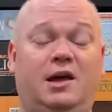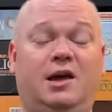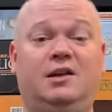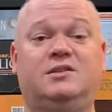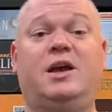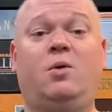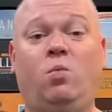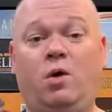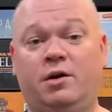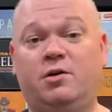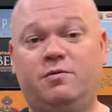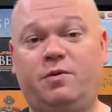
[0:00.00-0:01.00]
It is a
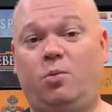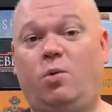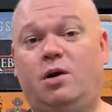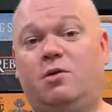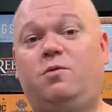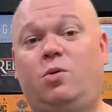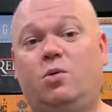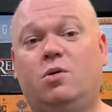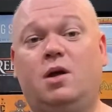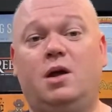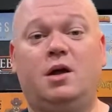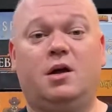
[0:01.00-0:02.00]
wonderful, wonderful,
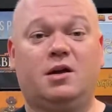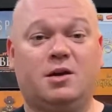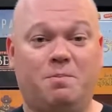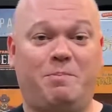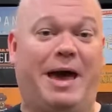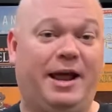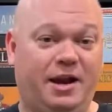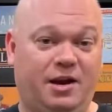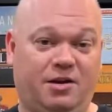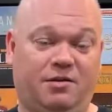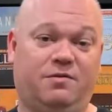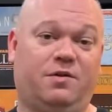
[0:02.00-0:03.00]

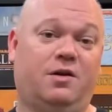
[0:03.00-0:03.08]
competitive